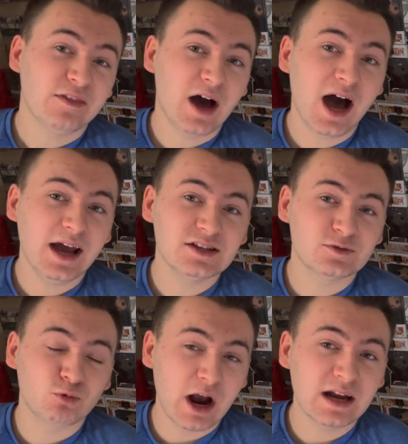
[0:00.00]
The
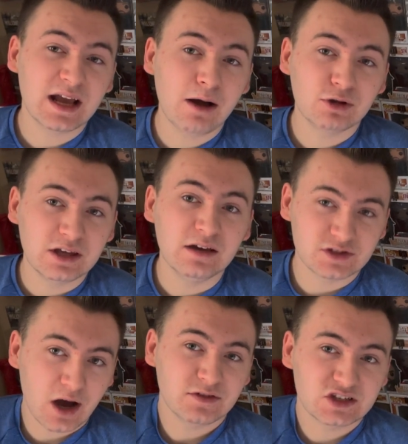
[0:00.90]
highest rating I would give
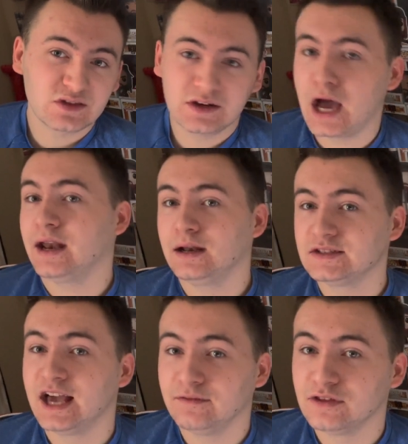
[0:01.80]
is obviously the 9 out
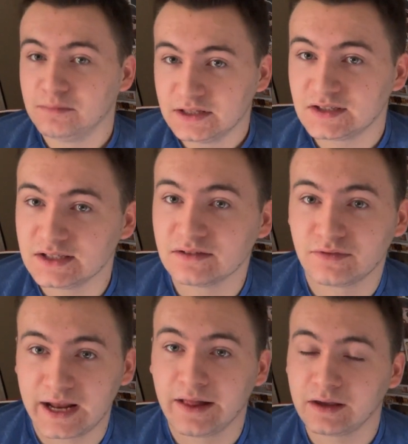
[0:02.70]
of 10 for the mid-season
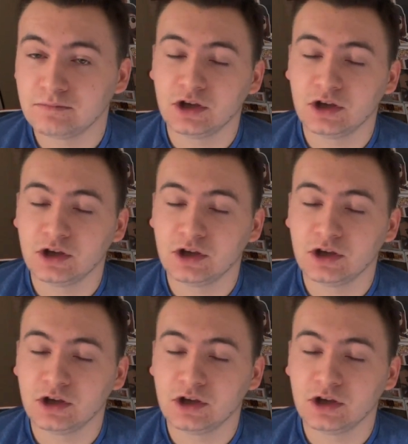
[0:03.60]
finale.